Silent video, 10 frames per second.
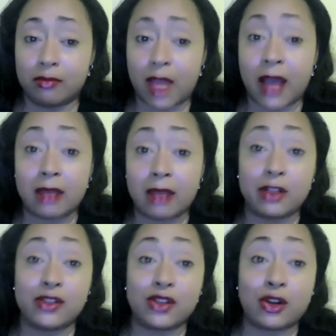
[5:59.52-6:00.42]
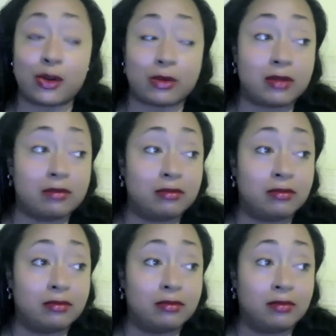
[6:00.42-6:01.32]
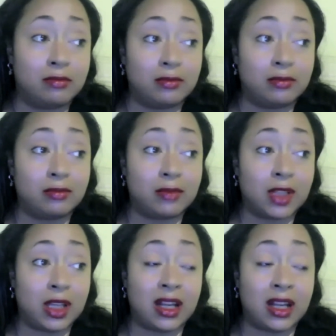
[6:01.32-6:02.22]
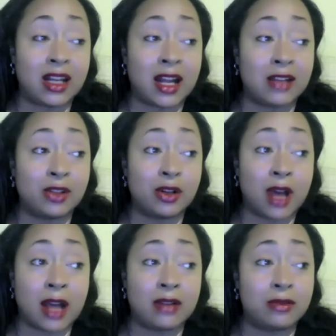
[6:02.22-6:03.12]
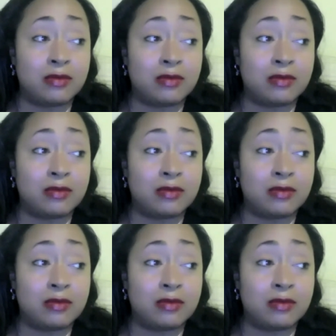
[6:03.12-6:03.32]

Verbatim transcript: I am concerned. And, and I don't know, I don't